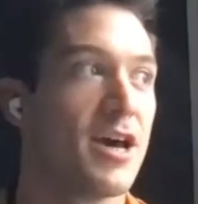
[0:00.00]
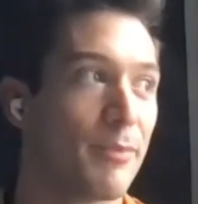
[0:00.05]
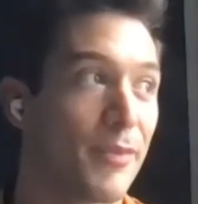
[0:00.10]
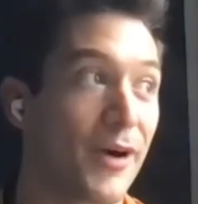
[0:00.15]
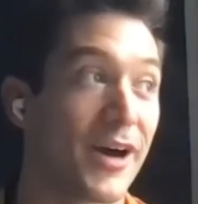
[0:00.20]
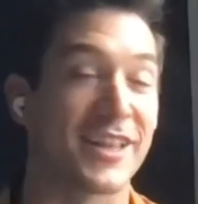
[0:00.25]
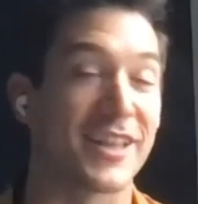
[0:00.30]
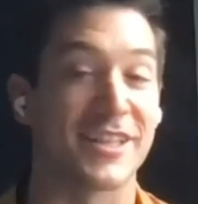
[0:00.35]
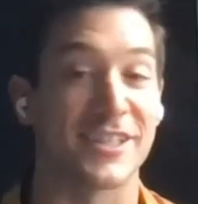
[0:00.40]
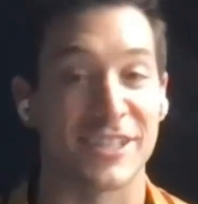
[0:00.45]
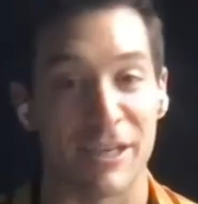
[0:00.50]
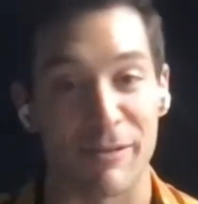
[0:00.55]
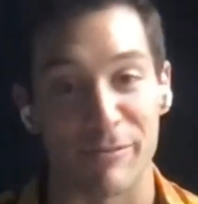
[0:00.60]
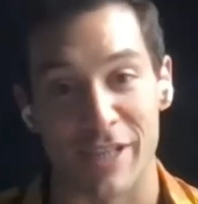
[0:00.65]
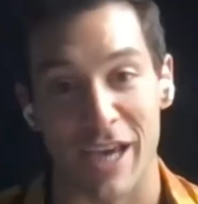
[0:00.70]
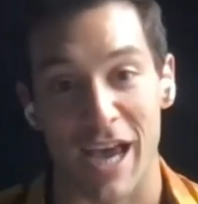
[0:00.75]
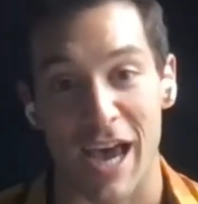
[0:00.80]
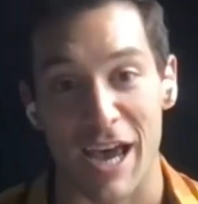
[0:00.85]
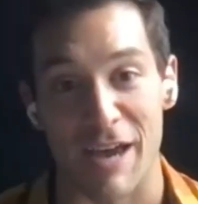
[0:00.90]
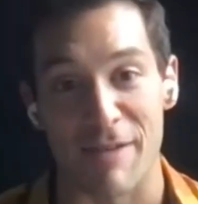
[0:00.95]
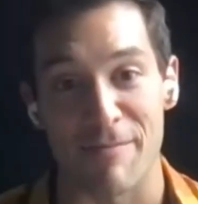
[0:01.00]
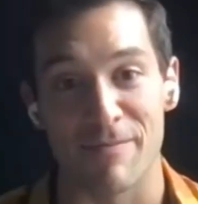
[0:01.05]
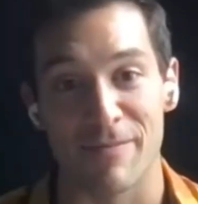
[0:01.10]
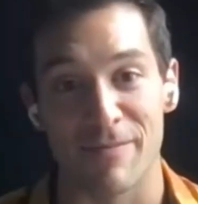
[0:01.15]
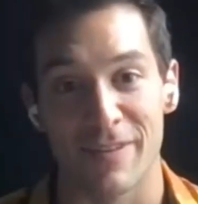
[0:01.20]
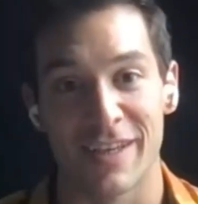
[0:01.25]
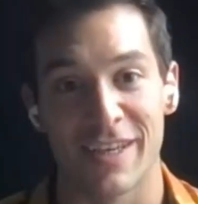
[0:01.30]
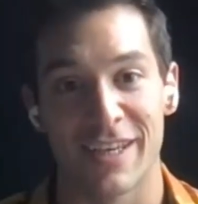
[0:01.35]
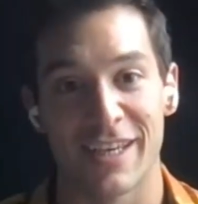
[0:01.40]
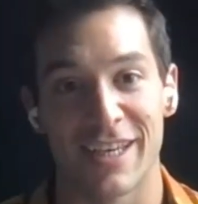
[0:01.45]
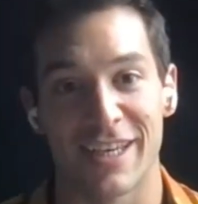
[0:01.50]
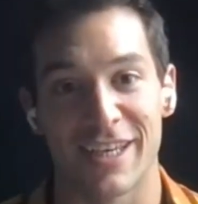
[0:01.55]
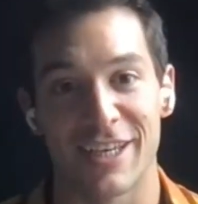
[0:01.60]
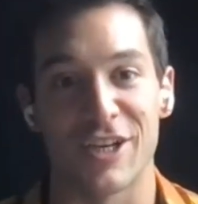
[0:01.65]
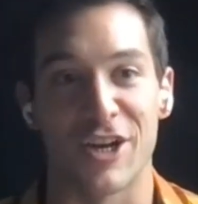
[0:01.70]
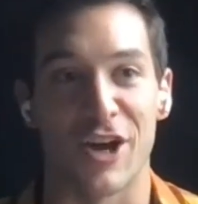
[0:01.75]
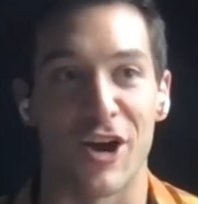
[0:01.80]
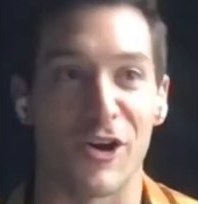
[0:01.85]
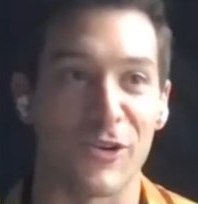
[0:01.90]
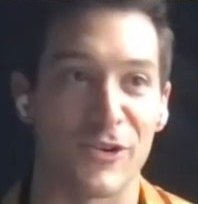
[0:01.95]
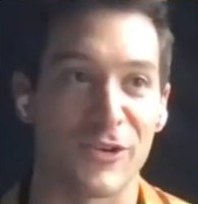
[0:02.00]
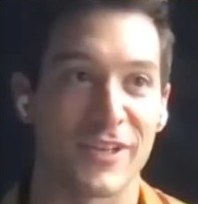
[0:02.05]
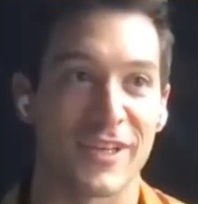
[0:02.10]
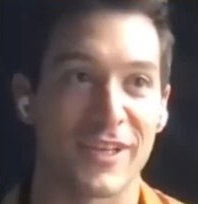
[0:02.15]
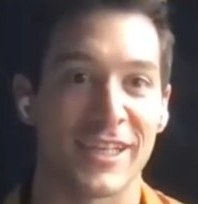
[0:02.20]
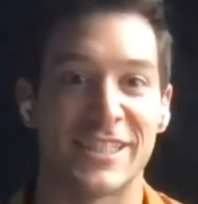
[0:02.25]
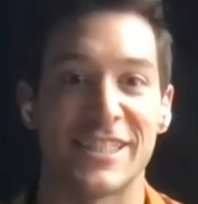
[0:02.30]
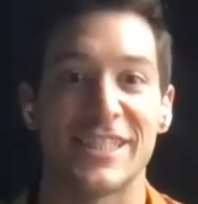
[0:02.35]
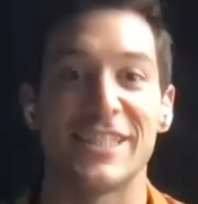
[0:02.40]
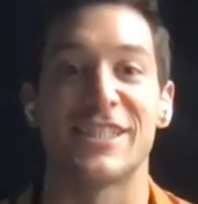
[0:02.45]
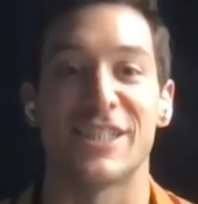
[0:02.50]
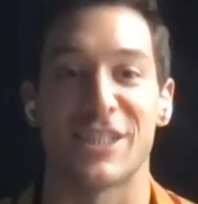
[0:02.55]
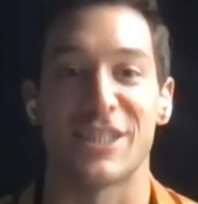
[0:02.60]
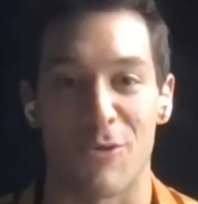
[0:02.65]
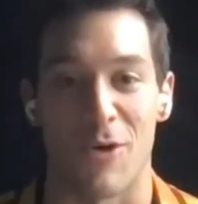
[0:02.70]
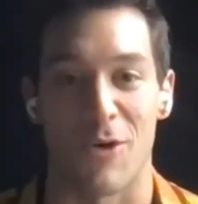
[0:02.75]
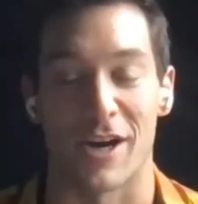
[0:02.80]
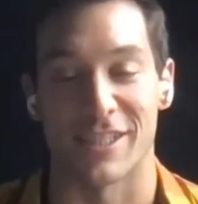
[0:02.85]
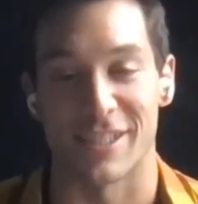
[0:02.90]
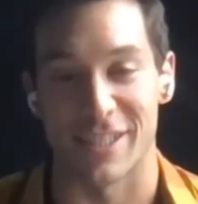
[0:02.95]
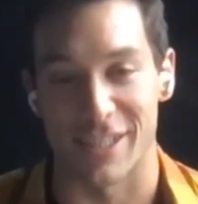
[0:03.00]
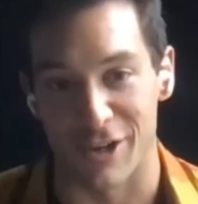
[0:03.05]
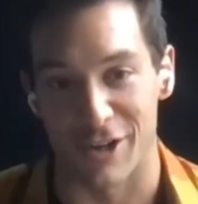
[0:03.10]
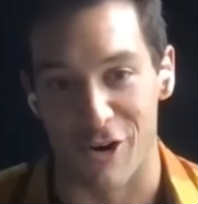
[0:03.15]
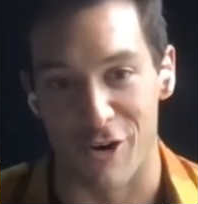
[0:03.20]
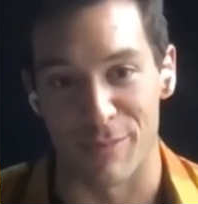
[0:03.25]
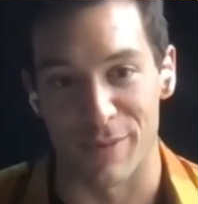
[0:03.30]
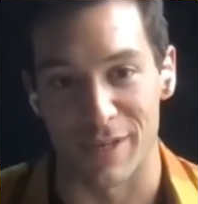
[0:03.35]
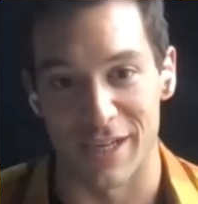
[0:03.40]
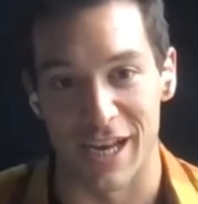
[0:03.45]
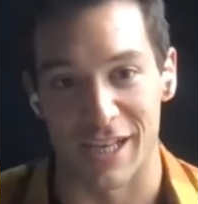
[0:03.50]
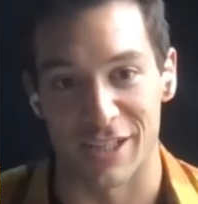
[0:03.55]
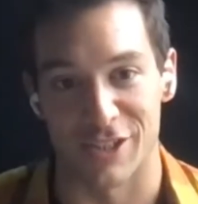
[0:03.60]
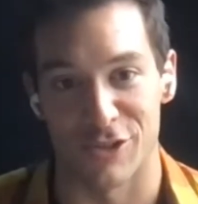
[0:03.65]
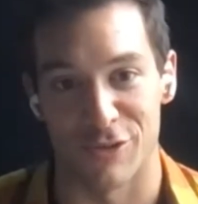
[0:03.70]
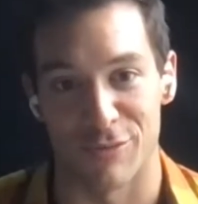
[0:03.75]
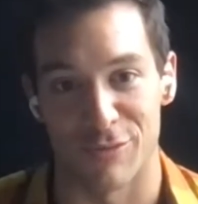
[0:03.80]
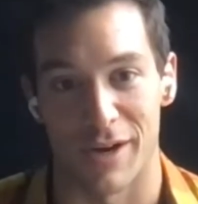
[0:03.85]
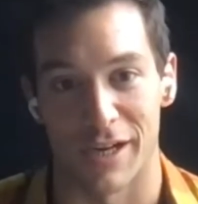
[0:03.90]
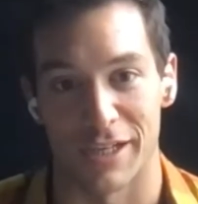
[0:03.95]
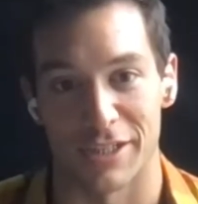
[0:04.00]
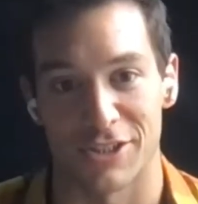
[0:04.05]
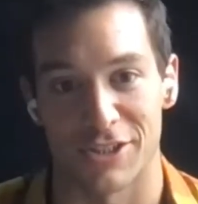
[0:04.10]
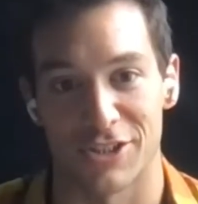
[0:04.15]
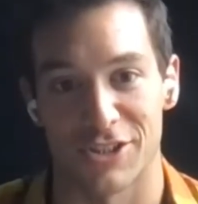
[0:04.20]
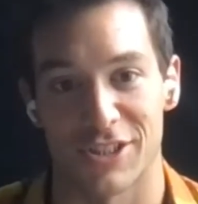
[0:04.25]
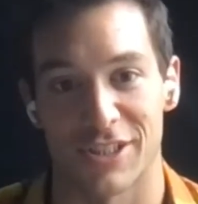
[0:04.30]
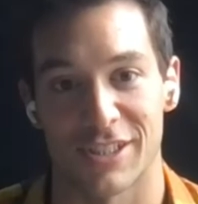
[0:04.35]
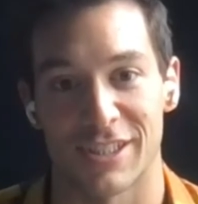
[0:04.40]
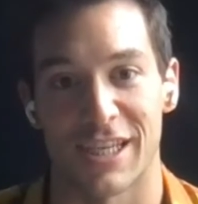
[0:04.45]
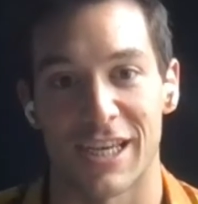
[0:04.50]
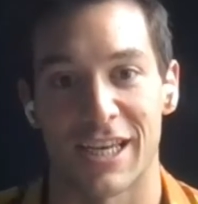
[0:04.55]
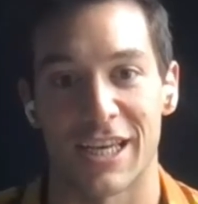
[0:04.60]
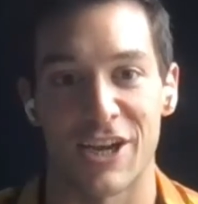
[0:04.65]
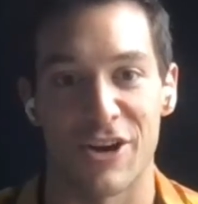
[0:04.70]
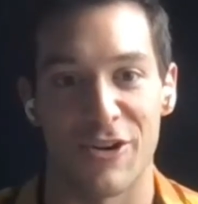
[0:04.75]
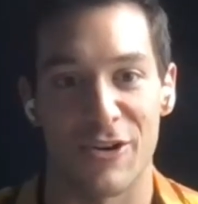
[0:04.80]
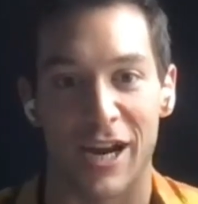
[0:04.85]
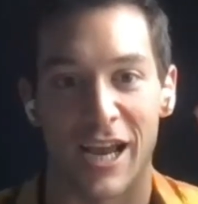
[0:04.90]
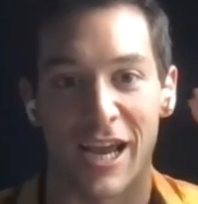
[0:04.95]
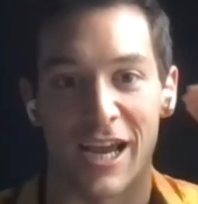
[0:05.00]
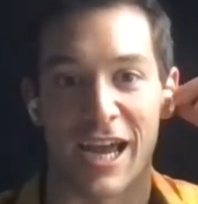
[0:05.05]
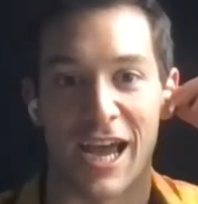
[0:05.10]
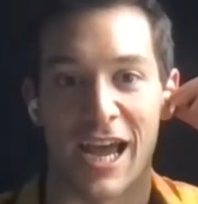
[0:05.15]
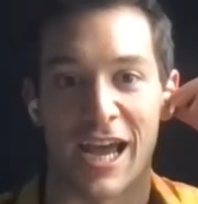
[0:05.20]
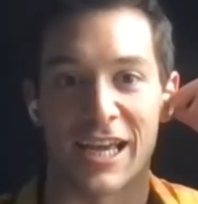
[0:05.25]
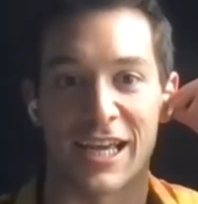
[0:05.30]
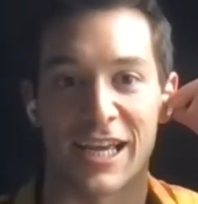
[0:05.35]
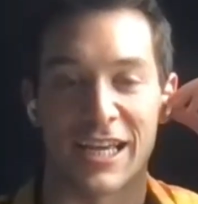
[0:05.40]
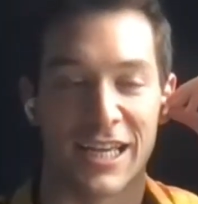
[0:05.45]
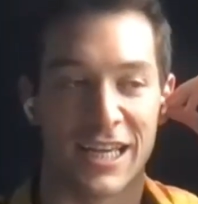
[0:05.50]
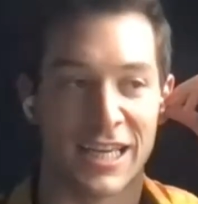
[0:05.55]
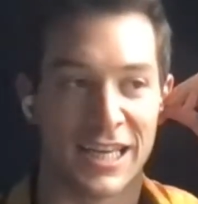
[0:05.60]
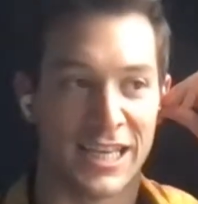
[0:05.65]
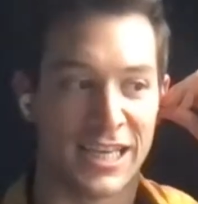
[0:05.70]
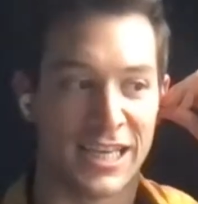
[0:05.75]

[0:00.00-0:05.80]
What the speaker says: But at the same time, it's easy to want to sit home and not do much, and I